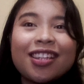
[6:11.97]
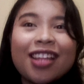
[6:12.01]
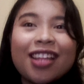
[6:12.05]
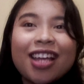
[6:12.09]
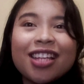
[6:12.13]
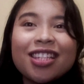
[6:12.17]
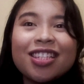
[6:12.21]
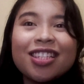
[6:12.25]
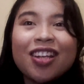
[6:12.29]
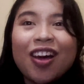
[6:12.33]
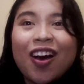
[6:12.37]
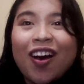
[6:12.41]

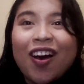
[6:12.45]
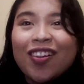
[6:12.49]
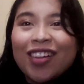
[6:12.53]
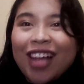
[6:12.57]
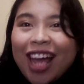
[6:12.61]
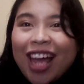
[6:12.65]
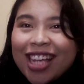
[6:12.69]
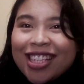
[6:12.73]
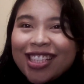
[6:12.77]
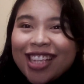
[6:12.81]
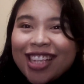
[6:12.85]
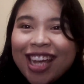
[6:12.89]
That's
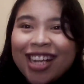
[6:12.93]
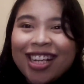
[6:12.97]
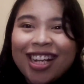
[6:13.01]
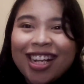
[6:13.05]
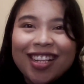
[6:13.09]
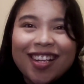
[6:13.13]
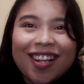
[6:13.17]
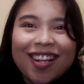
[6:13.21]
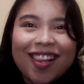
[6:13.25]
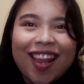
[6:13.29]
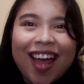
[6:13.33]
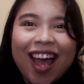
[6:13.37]
all I can
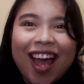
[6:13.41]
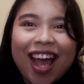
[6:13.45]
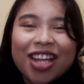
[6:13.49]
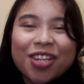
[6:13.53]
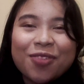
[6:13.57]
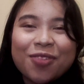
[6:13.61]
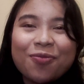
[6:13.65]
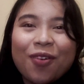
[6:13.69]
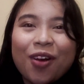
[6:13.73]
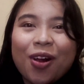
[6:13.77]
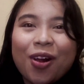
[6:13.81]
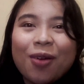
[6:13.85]

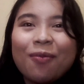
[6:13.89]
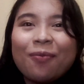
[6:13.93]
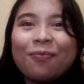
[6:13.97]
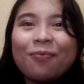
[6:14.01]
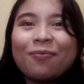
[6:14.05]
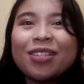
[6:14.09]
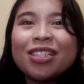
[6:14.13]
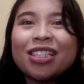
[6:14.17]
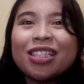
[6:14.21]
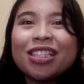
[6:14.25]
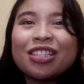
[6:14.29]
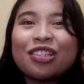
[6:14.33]
analyze from
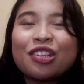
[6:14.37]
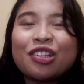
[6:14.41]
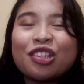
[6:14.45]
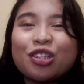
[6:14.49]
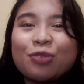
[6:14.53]
Mrs.